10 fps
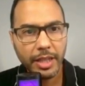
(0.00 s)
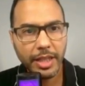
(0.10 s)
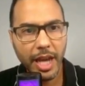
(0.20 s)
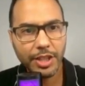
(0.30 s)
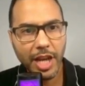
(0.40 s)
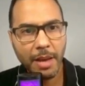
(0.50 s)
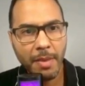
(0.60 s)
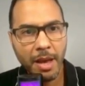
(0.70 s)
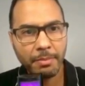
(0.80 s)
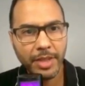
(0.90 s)

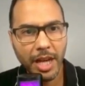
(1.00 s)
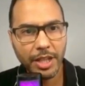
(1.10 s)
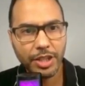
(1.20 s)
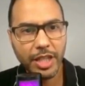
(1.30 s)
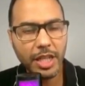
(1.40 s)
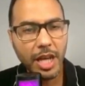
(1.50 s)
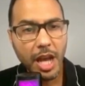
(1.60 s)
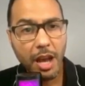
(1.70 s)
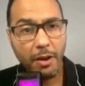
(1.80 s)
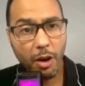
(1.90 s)
YYY-MM-D.
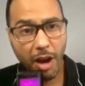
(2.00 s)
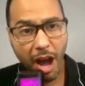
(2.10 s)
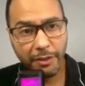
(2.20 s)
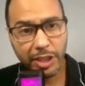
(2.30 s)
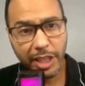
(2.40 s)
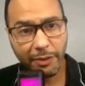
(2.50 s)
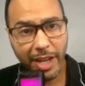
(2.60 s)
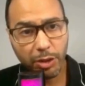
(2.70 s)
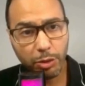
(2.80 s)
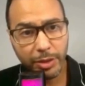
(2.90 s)
Or obviously, if
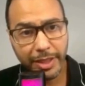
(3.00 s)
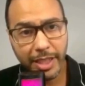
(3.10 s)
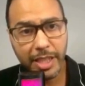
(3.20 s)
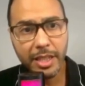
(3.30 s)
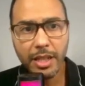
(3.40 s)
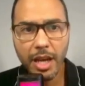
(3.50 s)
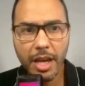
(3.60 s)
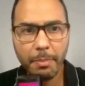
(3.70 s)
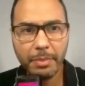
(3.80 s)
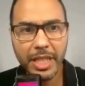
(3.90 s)
I do D,
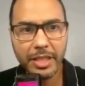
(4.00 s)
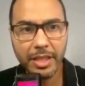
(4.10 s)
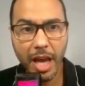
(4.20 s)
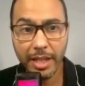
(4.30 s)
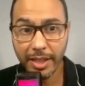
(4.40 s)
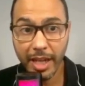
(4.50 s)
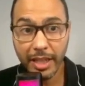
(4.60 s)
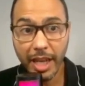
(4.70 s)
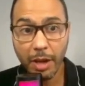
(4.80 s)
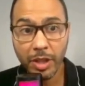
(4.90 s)
means that
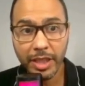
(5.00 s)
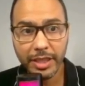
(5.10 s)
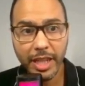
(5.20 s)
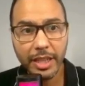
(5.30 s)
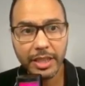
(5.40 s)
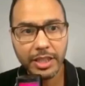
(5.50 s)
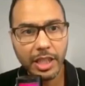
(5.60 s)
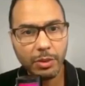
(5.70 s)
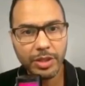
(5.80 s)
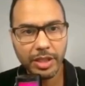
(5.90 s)
daily. I want a daily
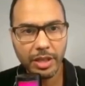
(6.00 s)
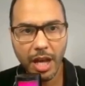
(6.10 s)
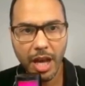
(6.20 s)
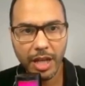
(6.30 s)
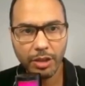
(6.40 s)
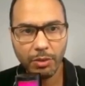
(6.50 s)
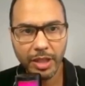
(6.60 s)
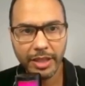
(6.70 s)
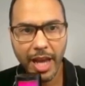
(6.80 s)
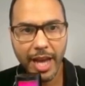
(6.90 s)
sequence. I don't
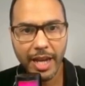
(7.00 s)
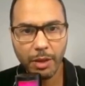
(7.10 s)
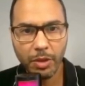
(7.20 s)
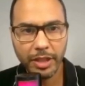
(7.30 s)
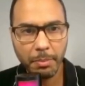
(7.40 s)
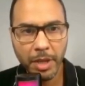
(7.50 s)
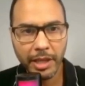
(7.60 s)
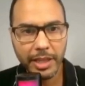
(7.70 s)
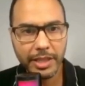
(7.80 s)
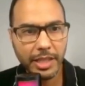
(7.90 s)
want that. I want a
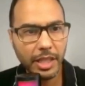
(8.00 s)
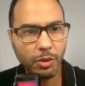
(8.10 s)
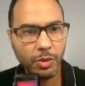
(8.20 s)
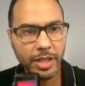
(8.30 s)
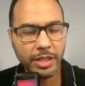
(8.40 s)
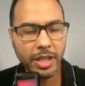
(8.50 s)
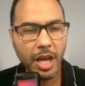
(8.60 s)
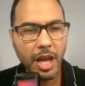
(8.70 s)
monthly sequence.